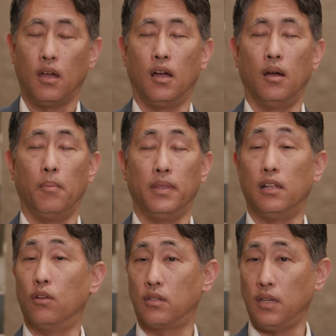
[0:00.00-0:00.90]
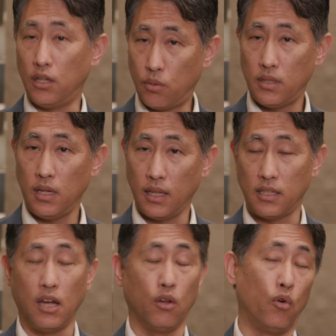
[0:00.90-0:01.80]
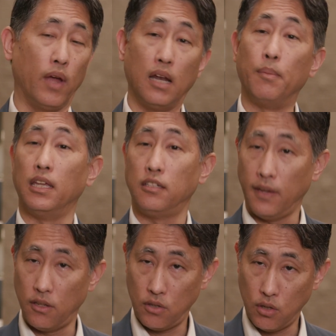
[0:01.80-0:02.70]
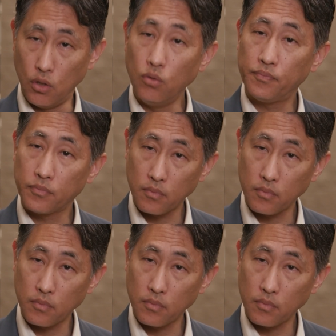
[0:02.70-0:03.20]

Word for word: and that looked interesting. That's now in a randomized phase 2.